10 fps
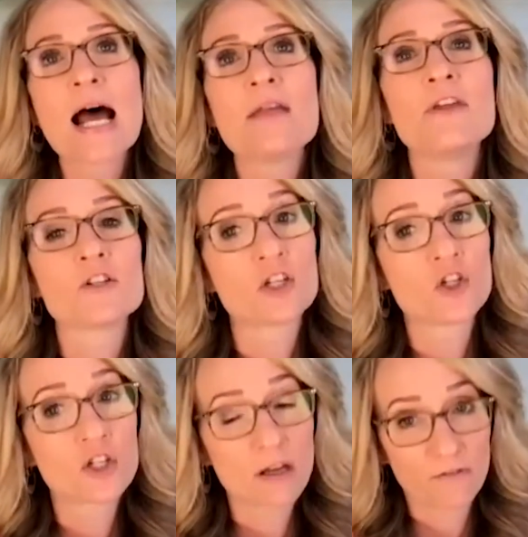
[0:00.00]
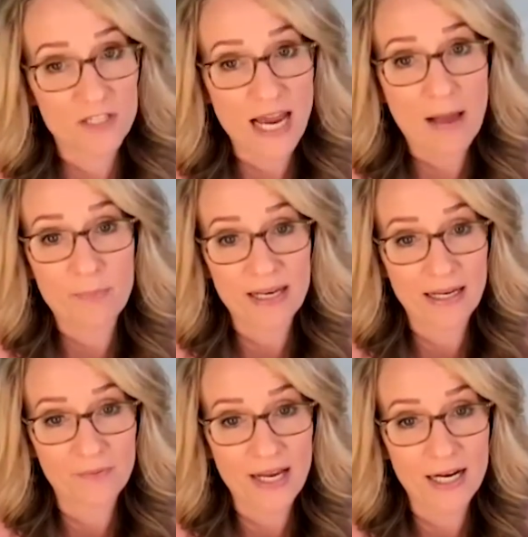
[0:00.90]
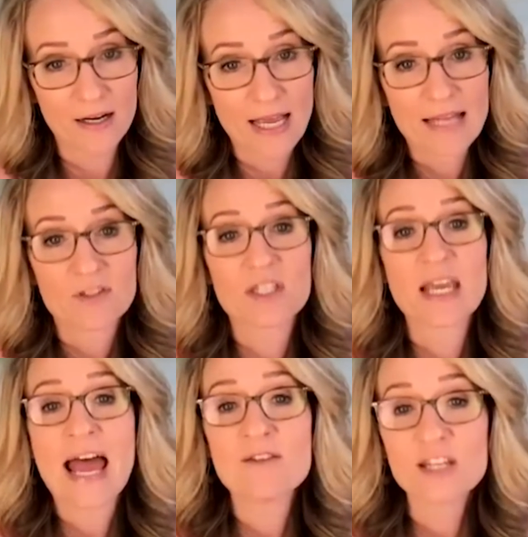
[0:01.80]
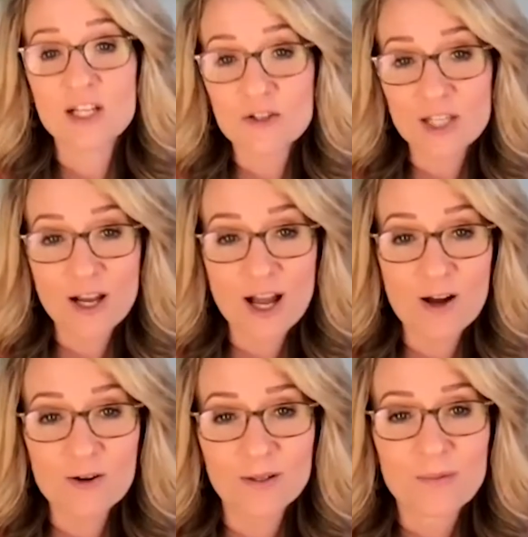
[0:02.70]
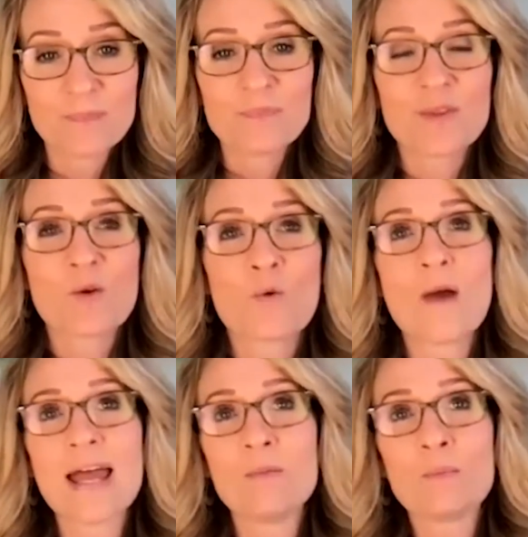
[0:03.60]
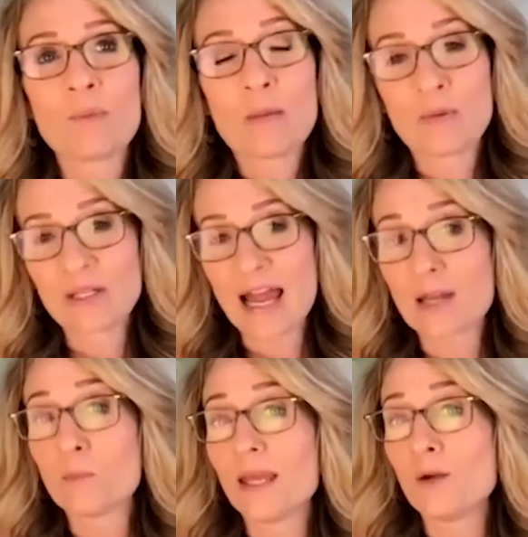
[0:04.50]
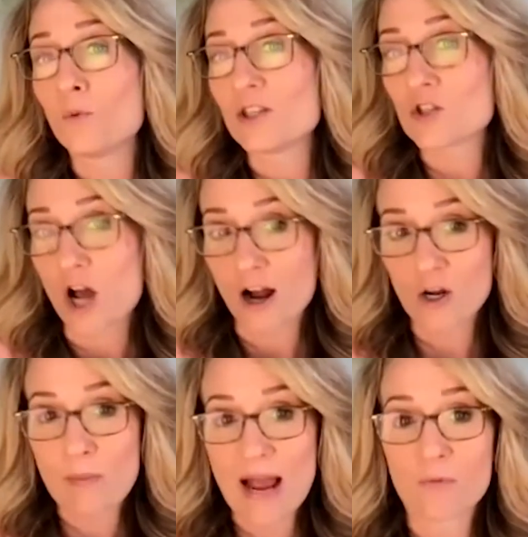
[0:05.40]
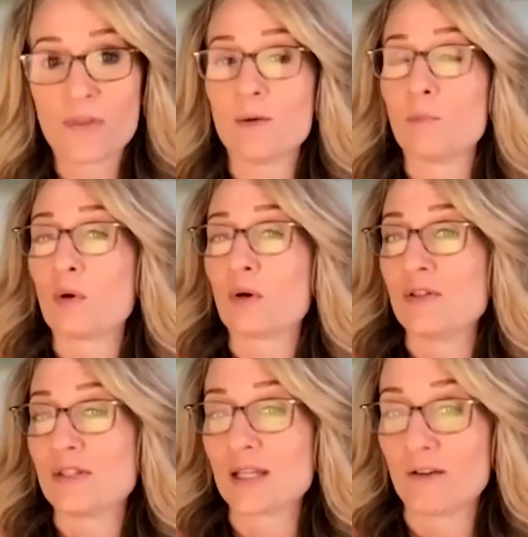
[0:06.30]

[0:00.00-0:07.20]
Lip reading: there's a shift happening there. 10 years ago, when people like me would talk about the importance of